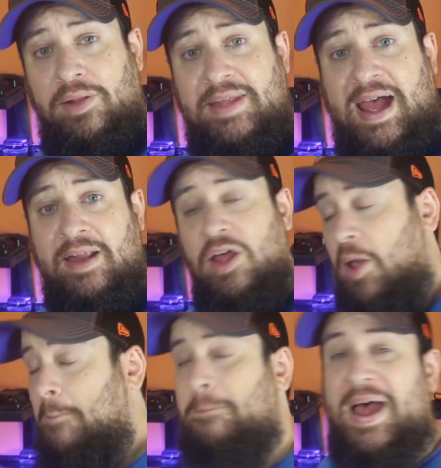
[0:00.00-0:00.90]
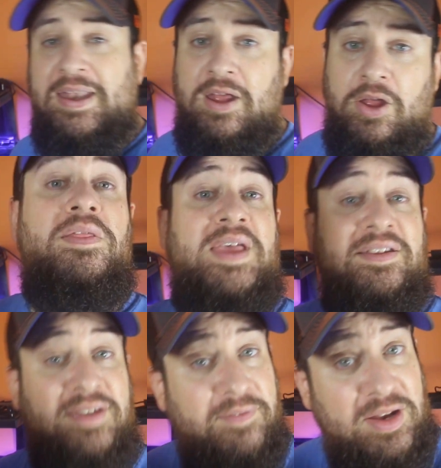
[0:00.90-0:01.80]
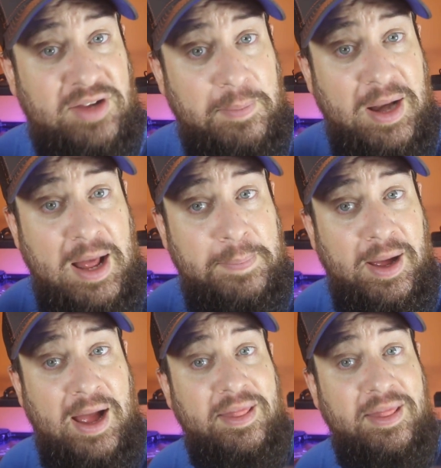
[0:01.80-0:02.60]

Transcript: on that. But Thanksgiving is coming up.